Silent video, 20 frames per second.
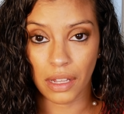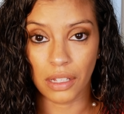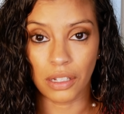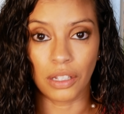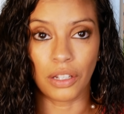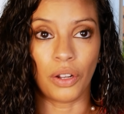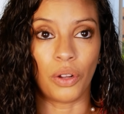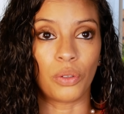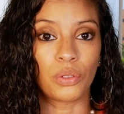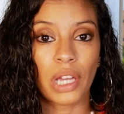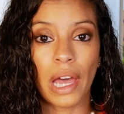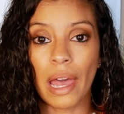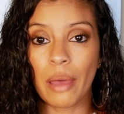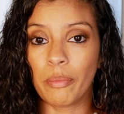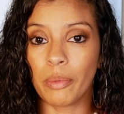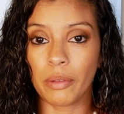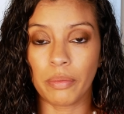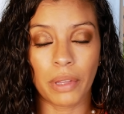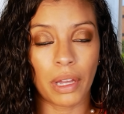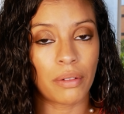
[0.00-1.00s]
And you know,
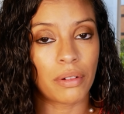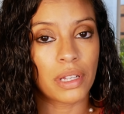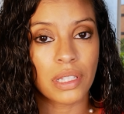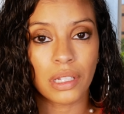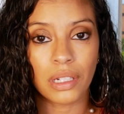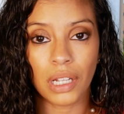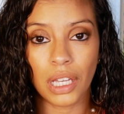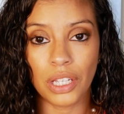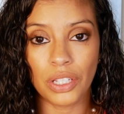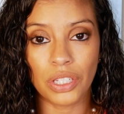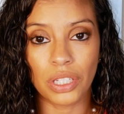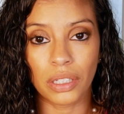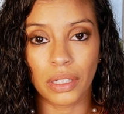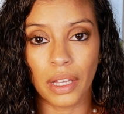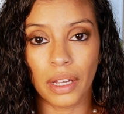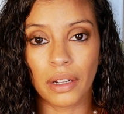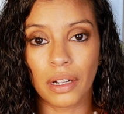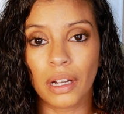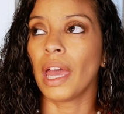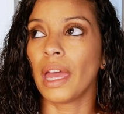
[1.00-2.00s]
type up that resignation
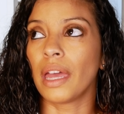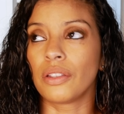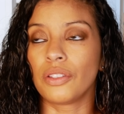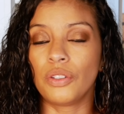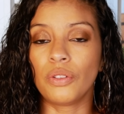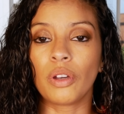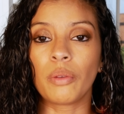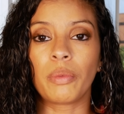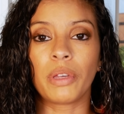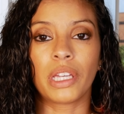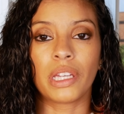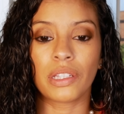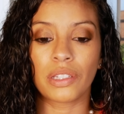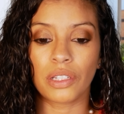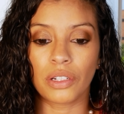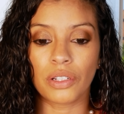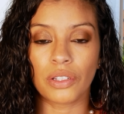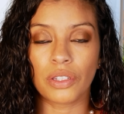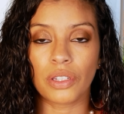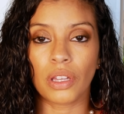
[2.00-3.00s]
letter and do it because
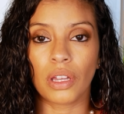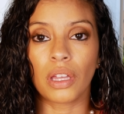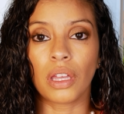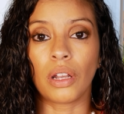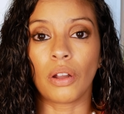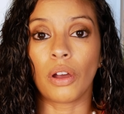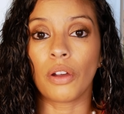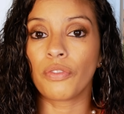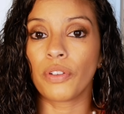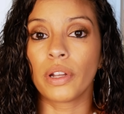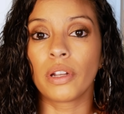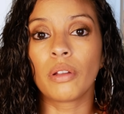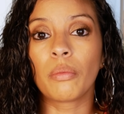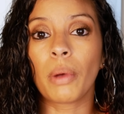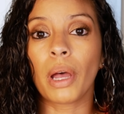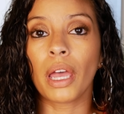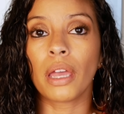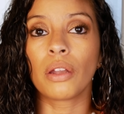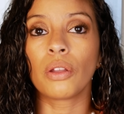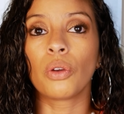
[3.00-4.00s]
there's you know a friend of
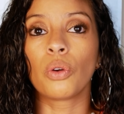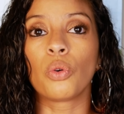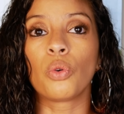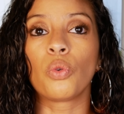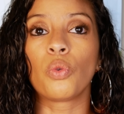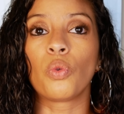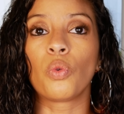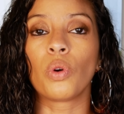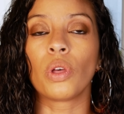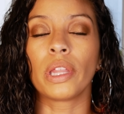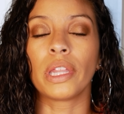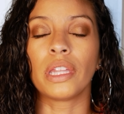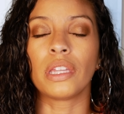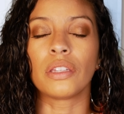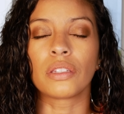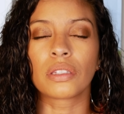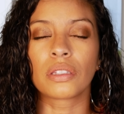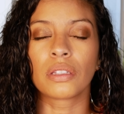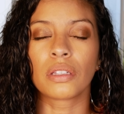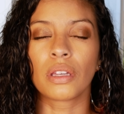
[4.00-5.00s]
mine who
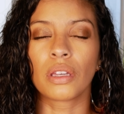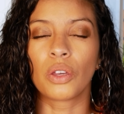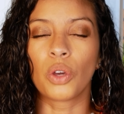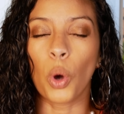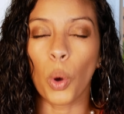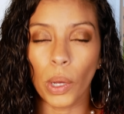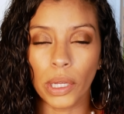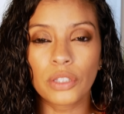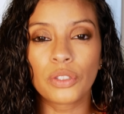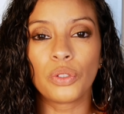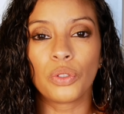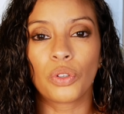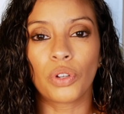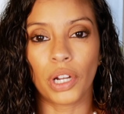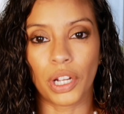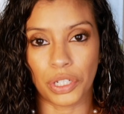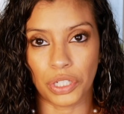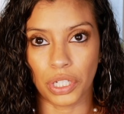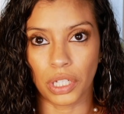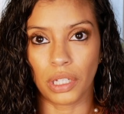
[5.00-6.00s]
is going to
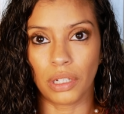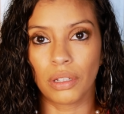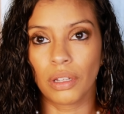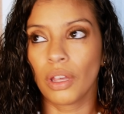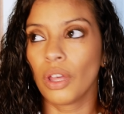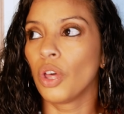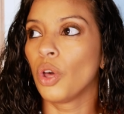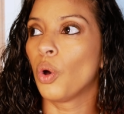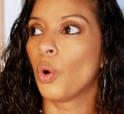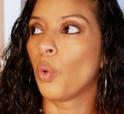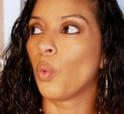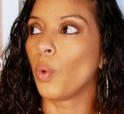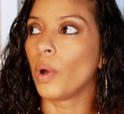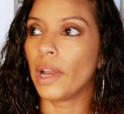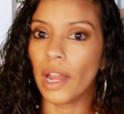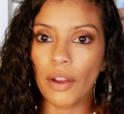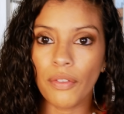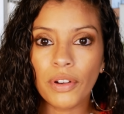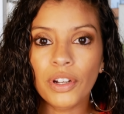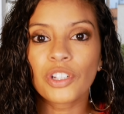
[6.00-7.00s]
crush it
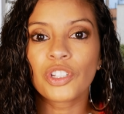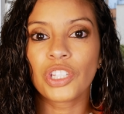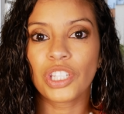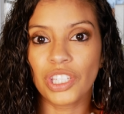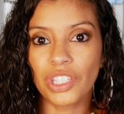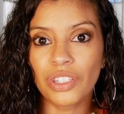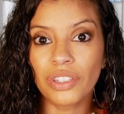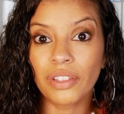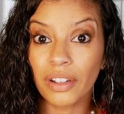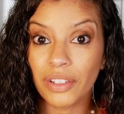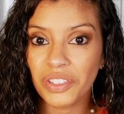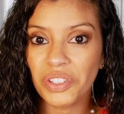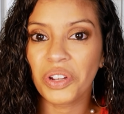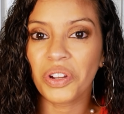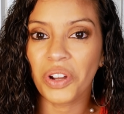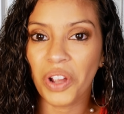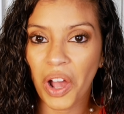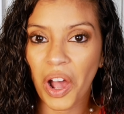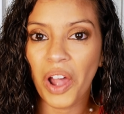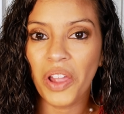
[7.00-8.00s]
whenever she starts
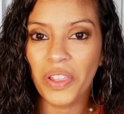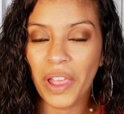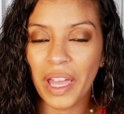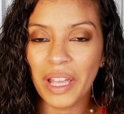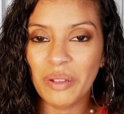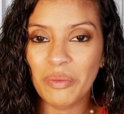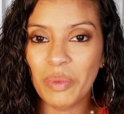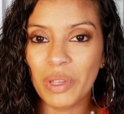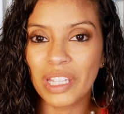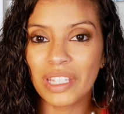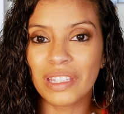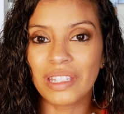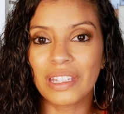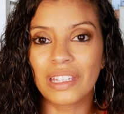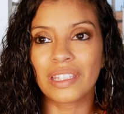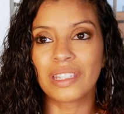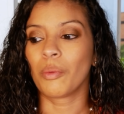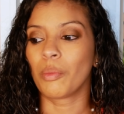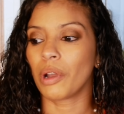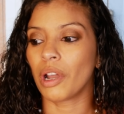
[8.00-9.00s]
her online business.